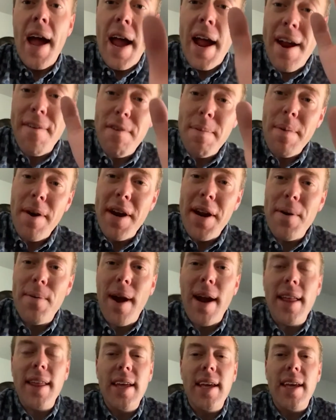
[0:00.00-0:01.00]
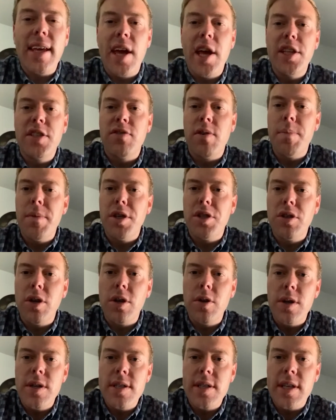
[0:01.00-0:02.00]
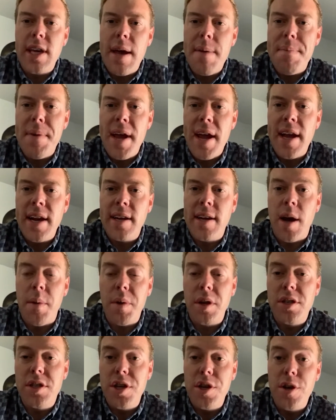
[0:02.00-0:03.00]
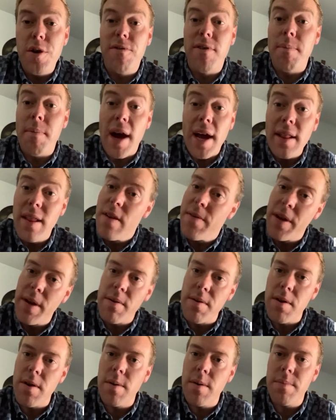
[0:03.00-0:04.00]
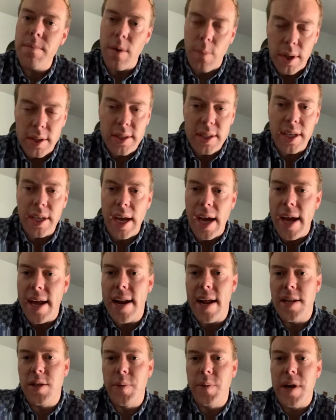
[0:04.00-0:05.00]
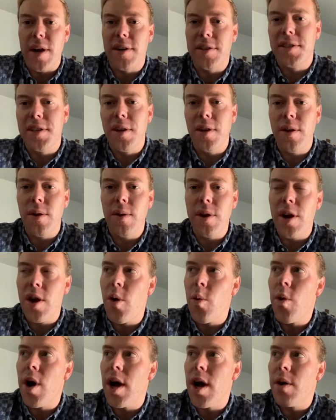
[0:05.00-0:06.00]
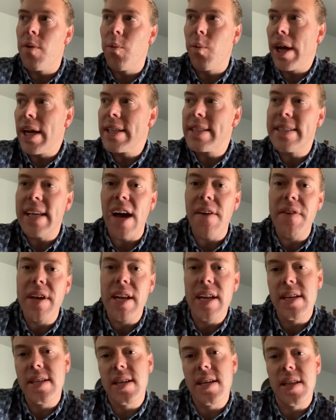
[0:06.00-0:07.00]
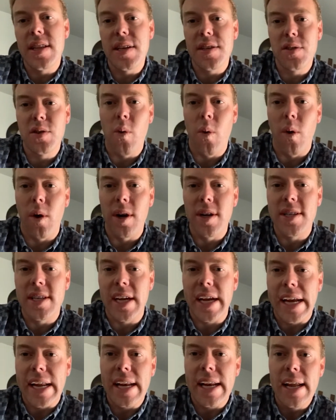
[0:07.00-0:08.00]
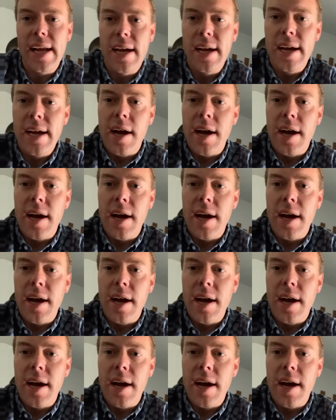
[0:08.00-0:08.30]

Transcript: Hey everybody, Riley Kitts from the Children's Campaign coming to you from my living room once again as we are still, you know what, week 7 into this quarantine.